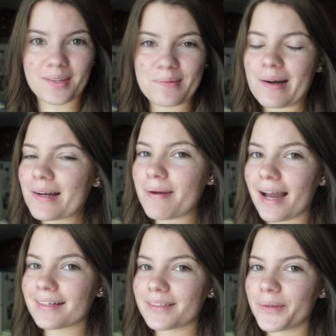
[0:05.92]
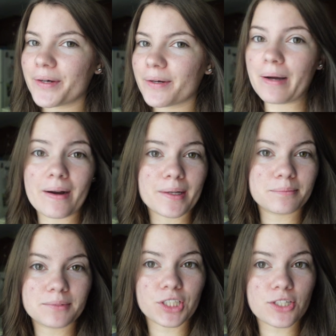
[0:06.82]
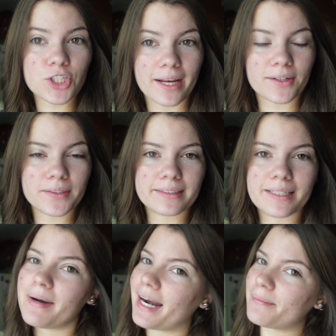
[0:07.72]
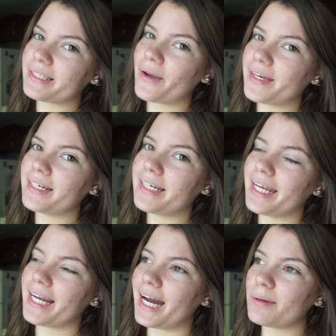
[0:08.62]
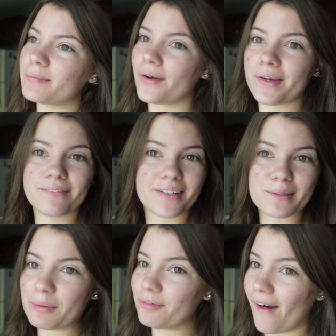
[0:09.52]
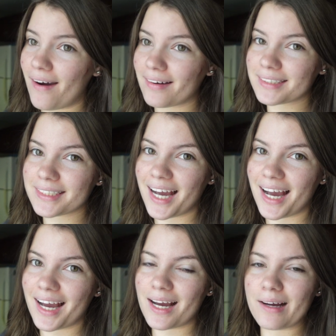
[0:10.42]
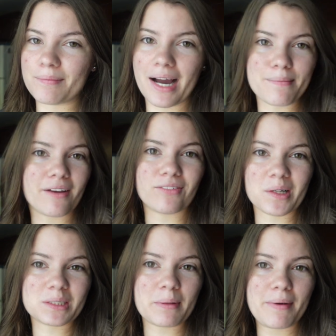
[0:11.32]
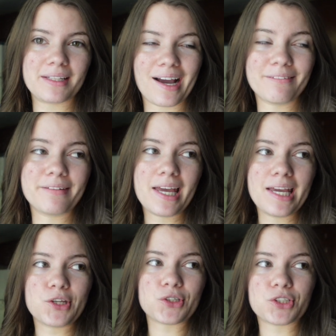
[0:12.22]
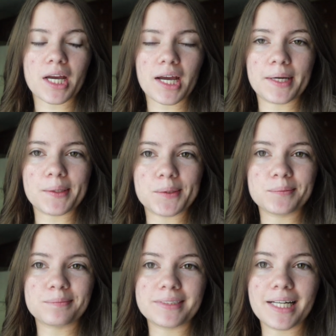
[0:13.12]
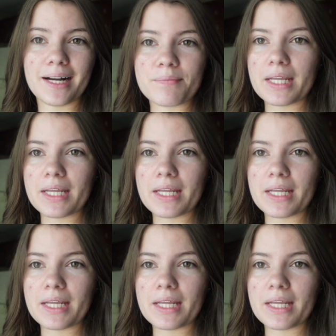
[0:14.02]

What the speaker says: Welcome back, or welcome to the channel. My name is Logan, and I'm Logan Venable Vlogs. I make vlogs about my life. So, yeah.